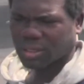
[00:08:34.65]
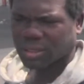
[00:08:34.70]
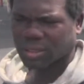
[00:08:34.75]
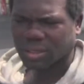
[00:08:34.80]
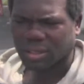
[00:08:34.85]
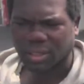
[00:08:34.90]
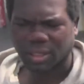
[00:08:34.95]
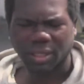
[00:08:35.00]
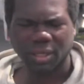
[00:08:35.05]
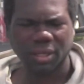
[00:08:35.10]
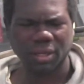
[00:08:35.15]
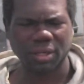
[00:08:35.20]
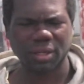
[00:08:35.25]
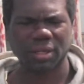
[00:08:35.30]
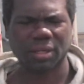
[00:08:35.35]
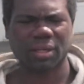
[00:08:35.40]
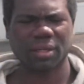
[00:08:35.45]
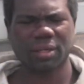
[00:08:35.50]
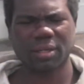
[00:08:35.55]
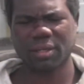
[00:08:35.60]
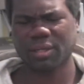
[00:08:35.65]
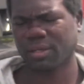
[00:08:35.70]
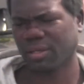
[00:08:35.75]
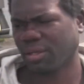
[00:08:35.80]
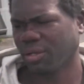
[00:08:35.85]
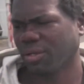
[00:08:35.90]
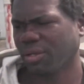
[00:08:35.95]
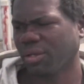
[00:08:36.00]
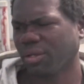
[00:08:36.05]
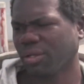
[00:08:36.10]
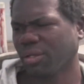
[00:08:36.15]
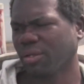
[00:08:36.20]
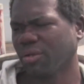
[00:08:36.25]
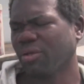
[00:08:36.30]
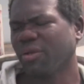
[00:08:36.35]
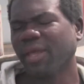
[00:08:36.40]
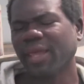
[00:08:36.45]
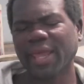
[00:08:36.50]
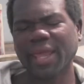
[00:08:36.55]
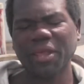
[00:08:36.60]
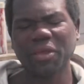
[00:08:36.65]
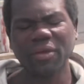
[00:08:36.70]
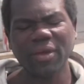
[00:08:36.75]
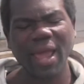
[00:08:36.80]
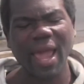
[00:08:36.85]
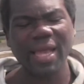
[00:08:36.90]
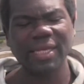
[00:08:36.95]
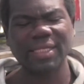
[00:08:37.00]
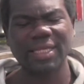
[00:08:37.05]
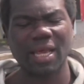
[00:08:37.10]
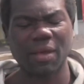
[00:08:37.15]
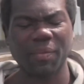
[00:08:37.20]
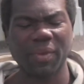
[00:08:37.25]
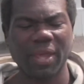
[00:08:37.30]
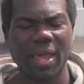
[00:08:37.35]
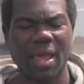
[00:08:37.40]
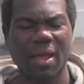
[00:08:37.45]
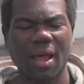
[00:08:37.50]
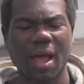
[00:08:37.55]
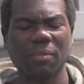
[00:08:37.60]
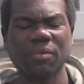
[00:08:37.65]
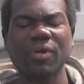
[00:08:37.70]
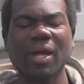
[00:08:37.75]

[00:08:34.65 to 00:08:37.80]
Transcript: We ain't here to lie to you, right brother. You, can you guys help me out?